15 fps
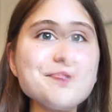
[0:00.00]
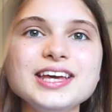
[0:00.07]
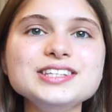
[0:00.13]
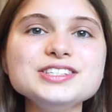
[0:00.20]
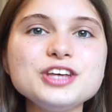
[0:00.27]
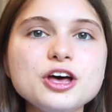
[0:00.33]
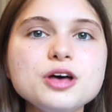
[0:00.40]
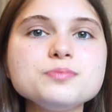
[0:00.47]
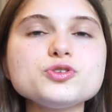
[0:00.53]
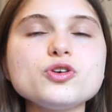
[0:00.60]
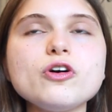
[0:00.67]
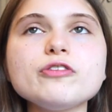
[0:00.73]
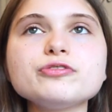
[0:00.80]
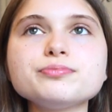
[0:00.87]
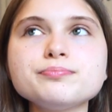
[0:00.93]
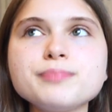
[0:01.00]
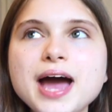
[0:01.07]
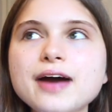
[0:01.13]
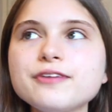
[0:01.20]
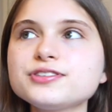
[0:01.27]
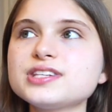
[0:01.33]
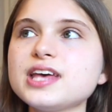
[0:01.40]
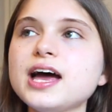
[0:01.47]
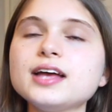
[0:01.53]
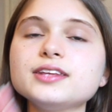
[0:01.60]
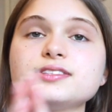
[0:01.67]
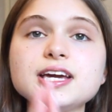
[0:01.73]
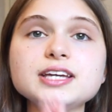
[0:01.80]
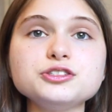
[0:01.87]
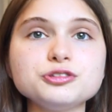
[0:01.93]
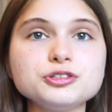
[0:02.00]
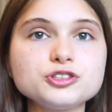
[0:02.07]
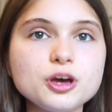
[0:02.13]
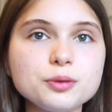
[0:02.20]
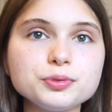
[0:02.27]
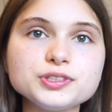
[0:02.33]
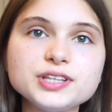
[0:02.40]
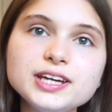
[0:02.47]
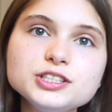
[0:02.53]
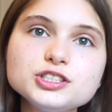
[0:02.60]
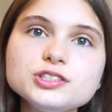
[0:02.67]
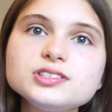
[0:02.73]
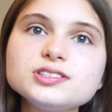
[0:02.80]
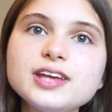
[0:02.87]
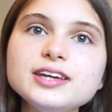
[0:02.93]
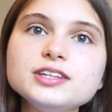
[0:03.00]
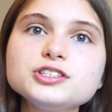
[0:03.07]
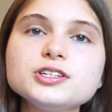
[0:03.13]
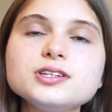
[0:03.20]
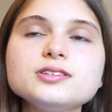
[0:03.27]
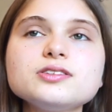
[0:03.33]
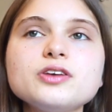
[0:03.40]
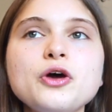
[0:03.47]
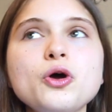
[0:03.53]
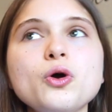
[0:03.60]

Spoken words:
In terms of maths and data interpretation stations,